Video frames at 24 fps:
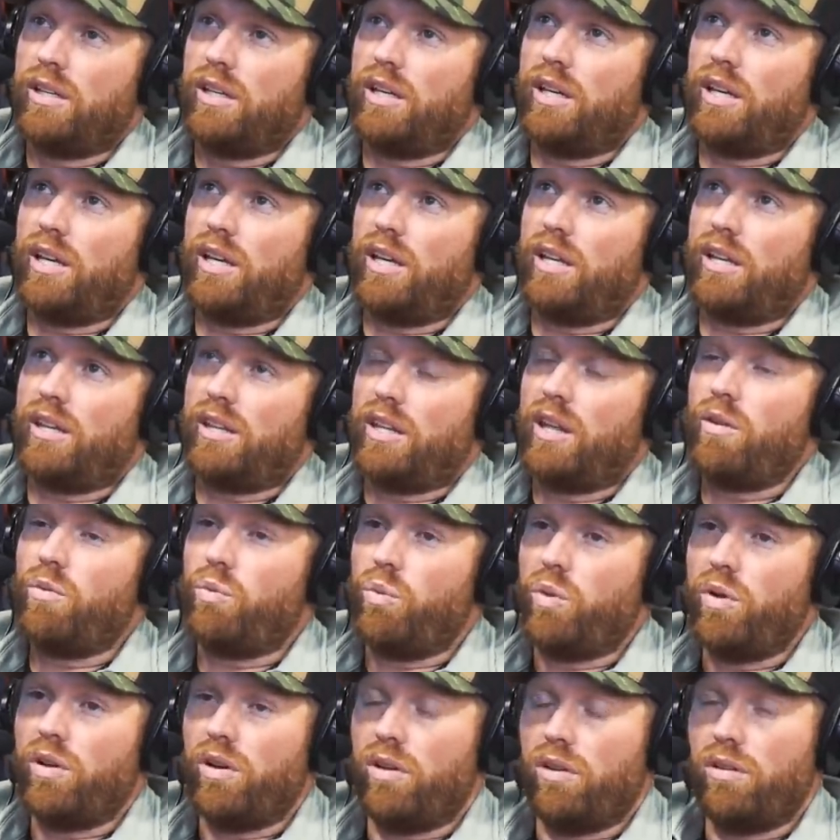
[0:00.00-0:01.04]
and they
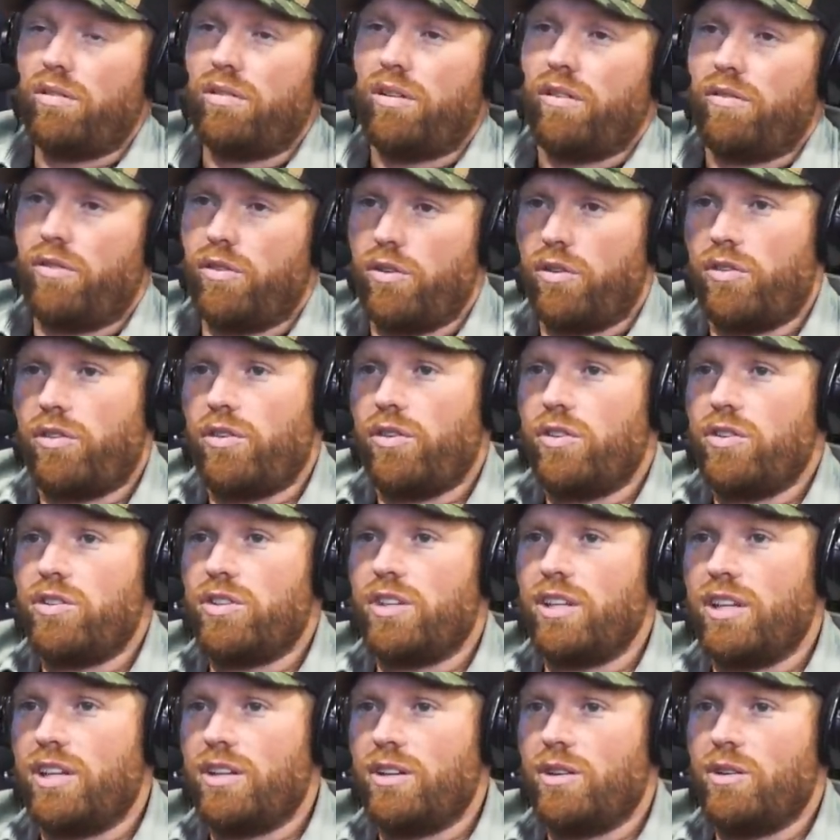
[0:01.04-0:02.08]
will if they're
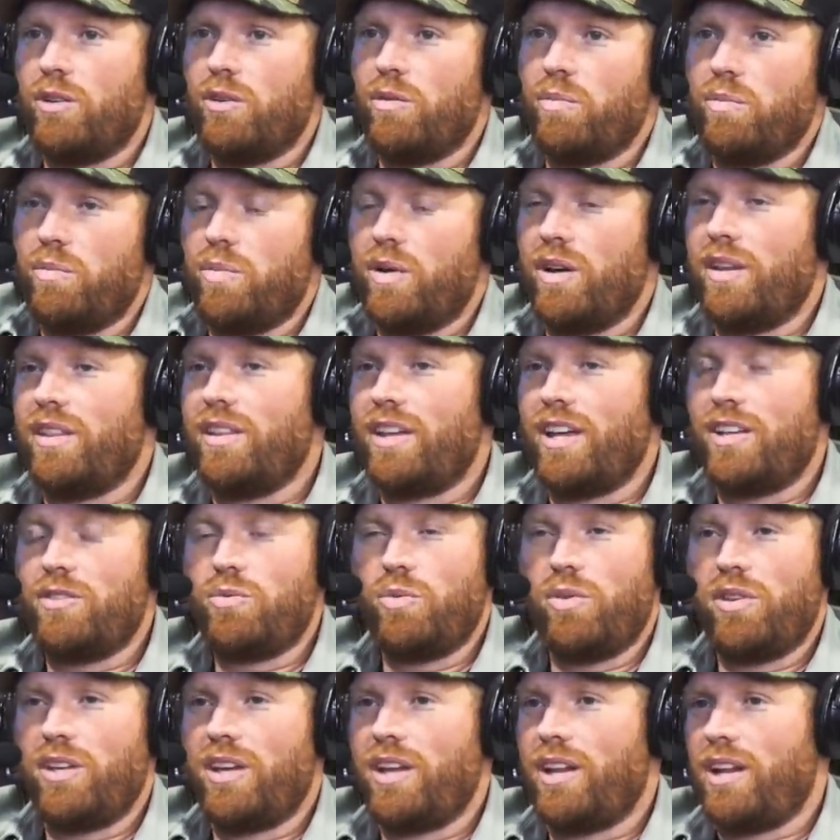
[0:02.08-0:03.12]
thirsty. Yeah. But
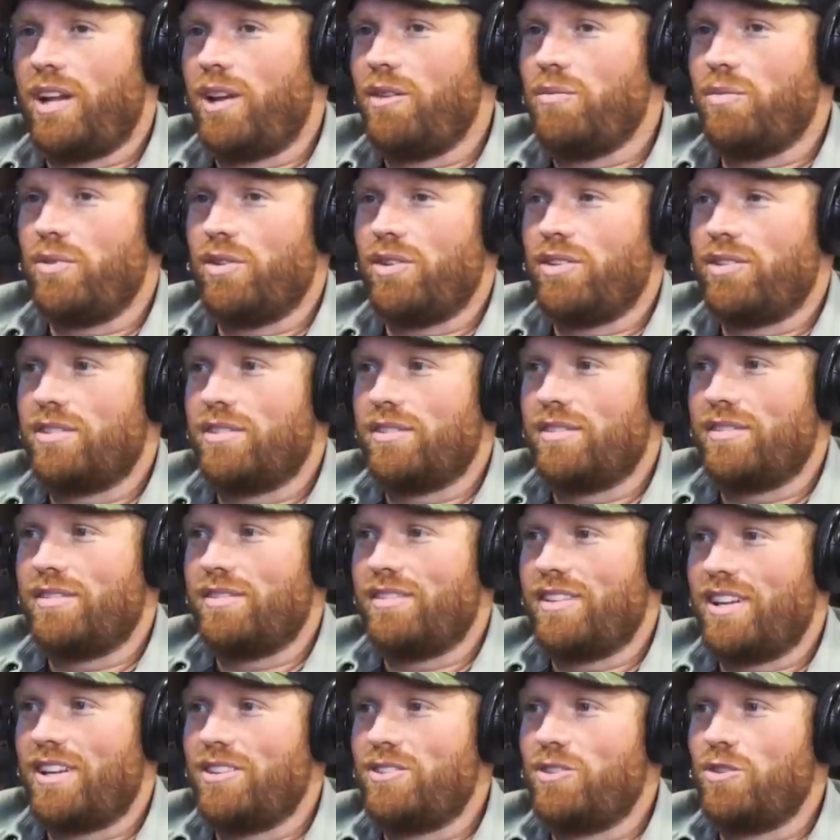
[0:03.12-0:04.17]
that's where they get ambushed.
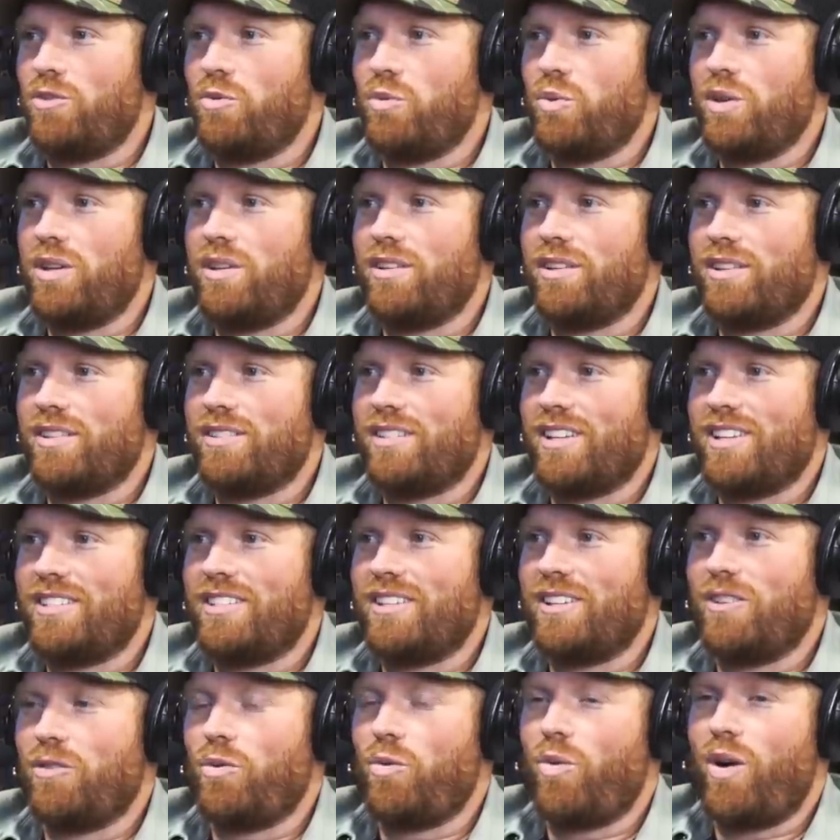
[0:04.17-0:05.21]
That's their weakness. Mm-hmm.
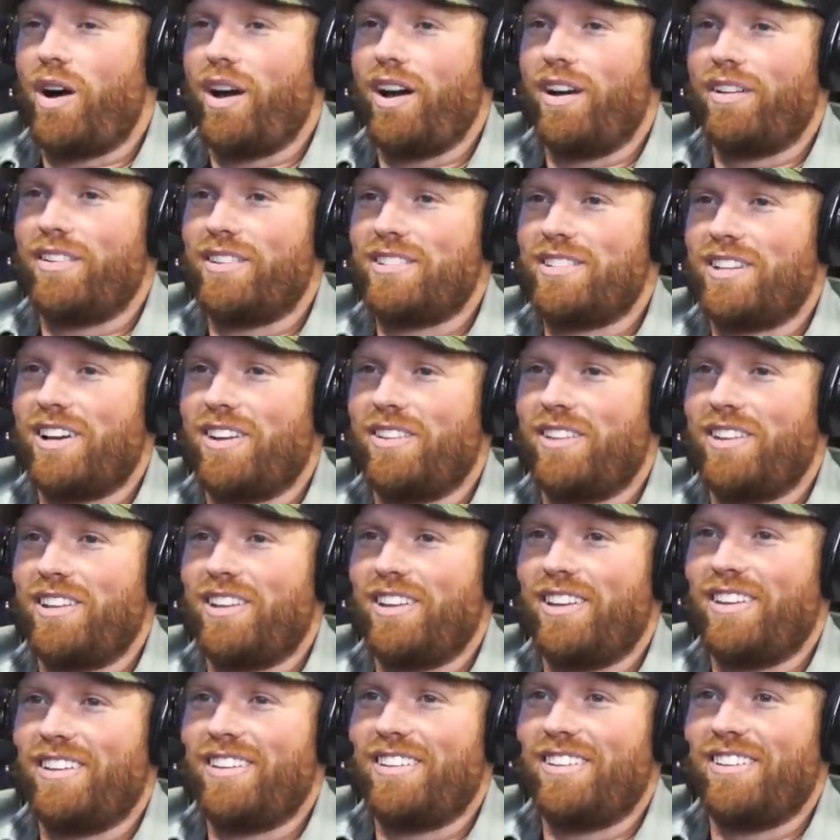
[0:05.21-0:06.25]
That's in the wild. That's how they
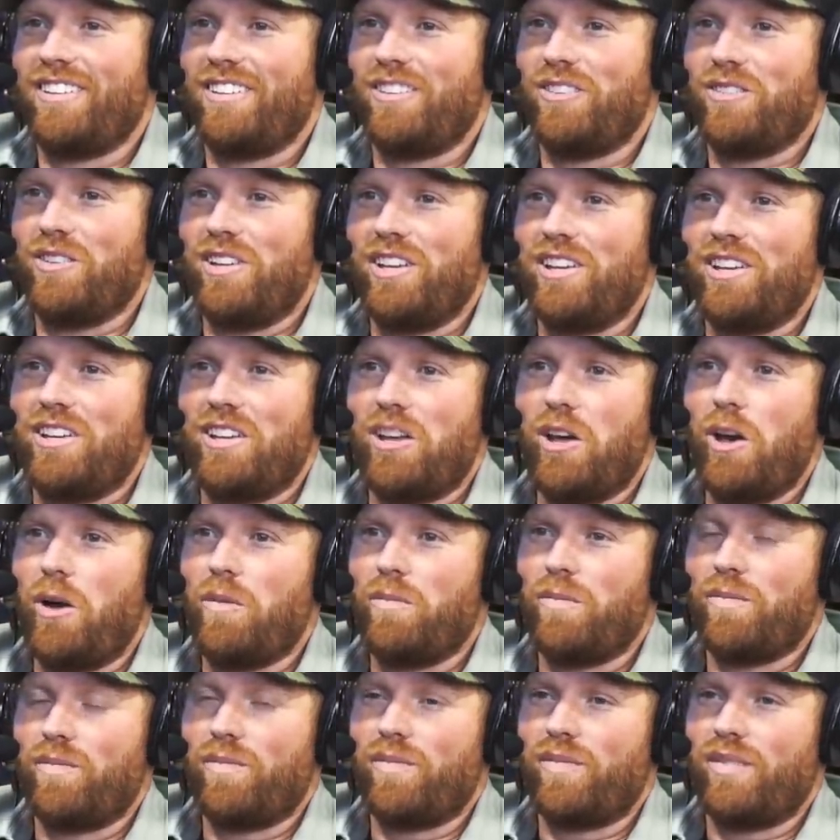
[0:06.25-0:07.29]
get you know yeah. eaten
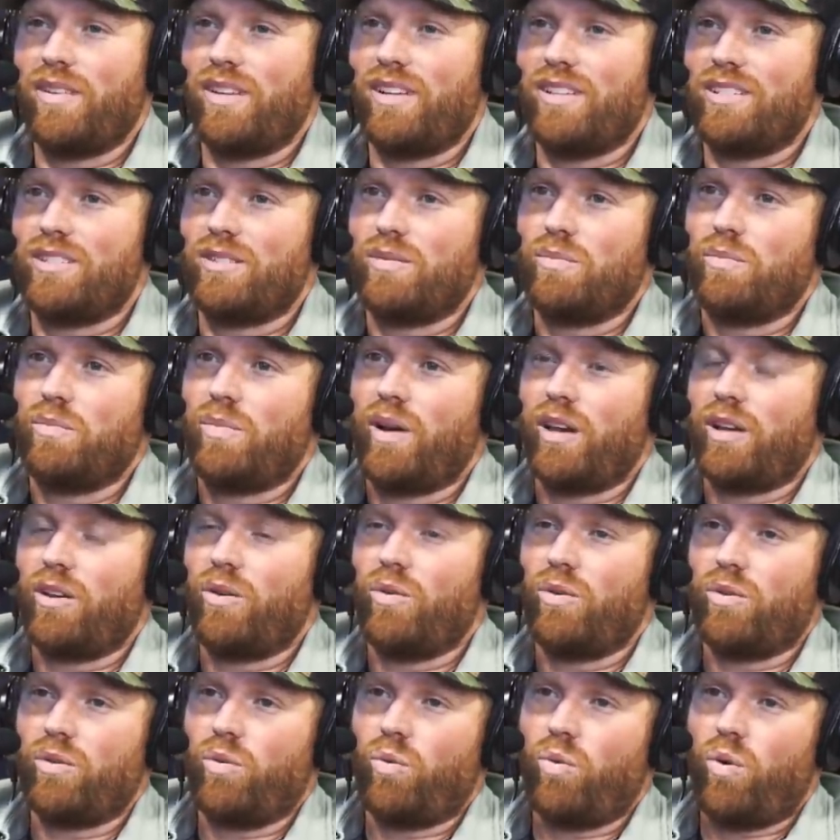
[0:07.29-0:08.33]
up is by
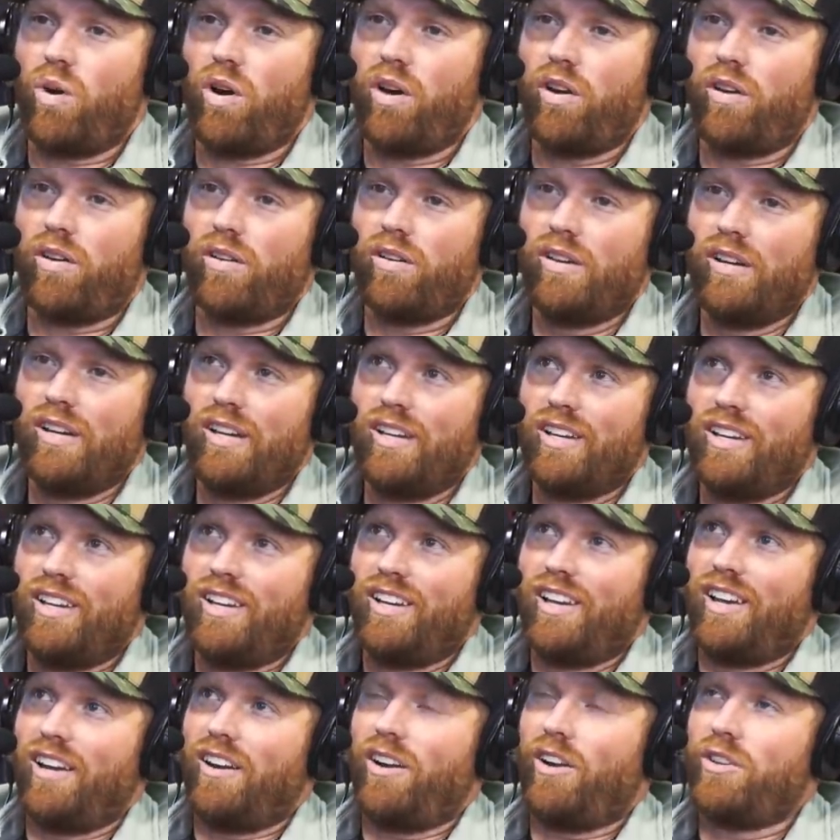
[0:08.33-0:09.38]
going to water.
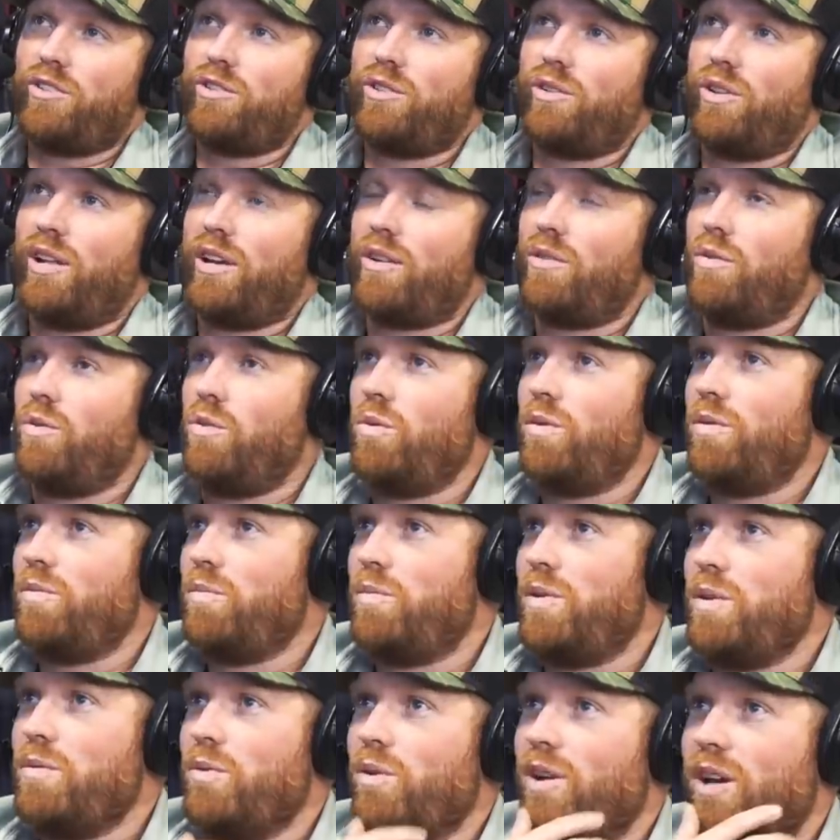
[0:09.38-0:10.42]
And also, like
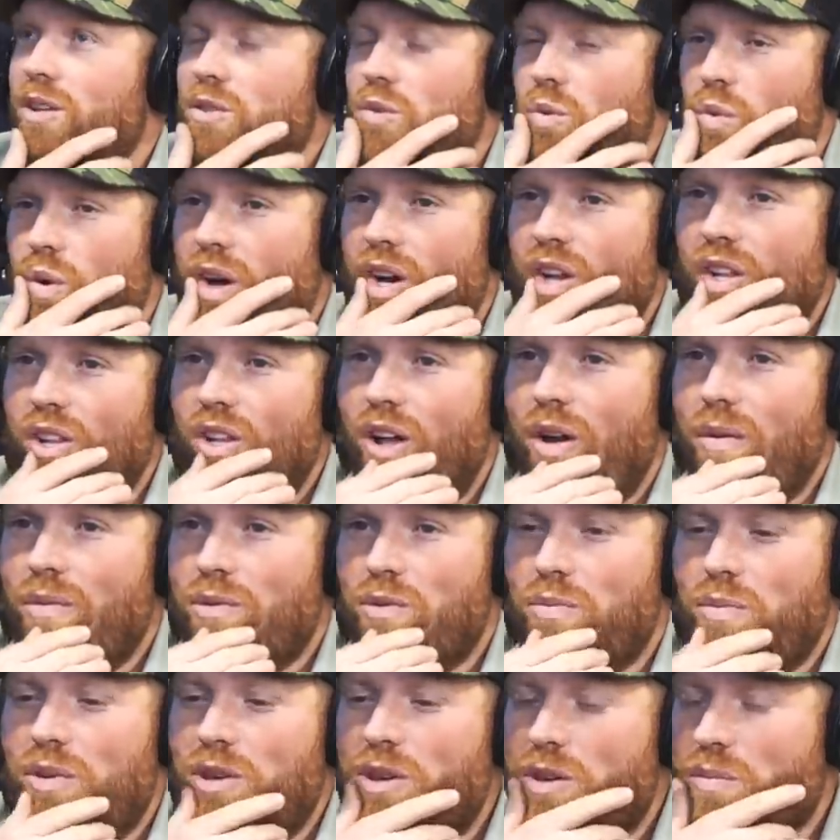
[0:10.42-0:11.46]
people ask, well, why do
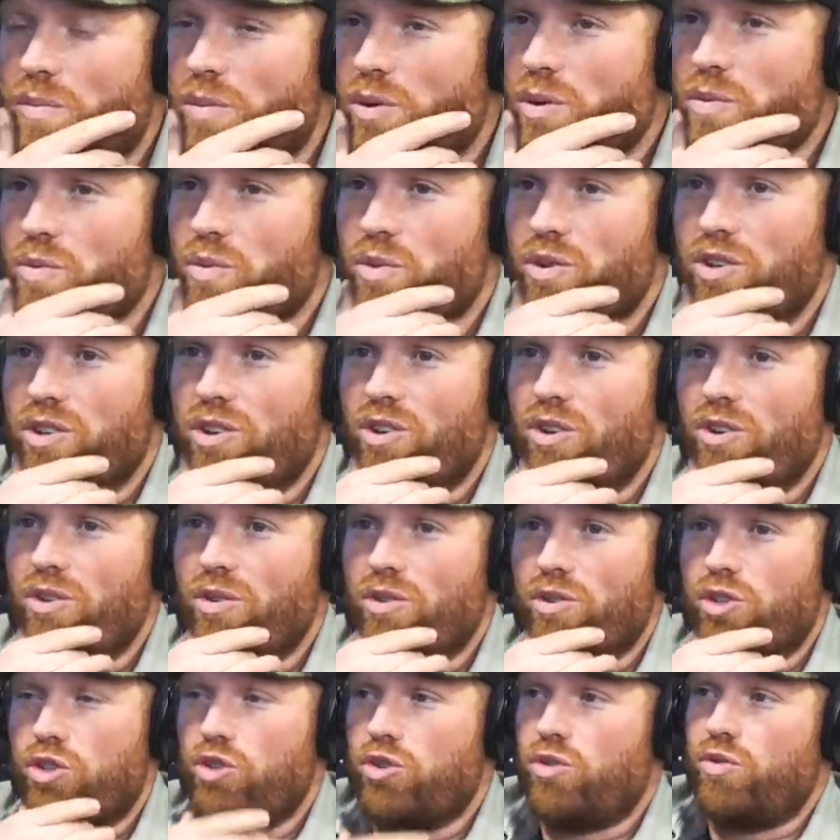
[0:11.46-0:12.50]
llamas pee and poop when you go
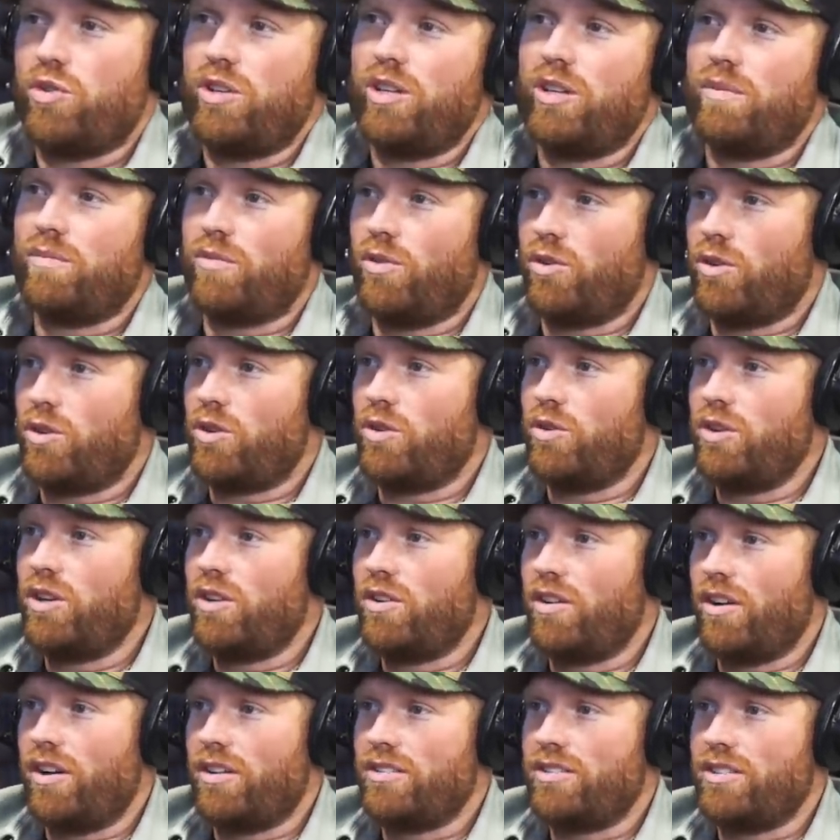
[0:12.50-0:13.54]
to a stream or a creek
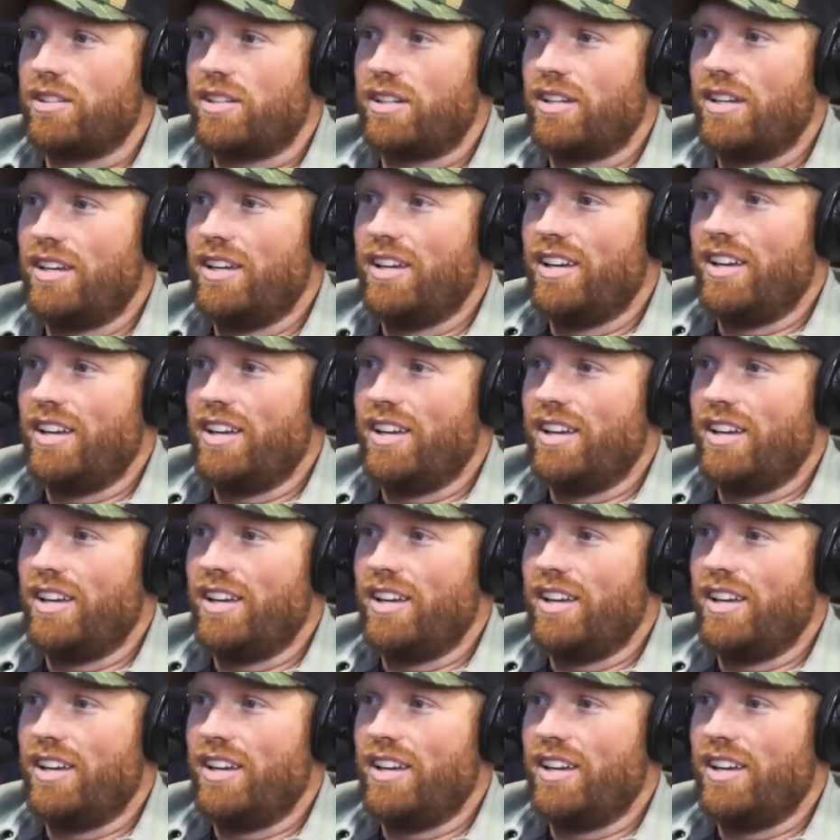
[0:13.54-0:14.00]
crossing?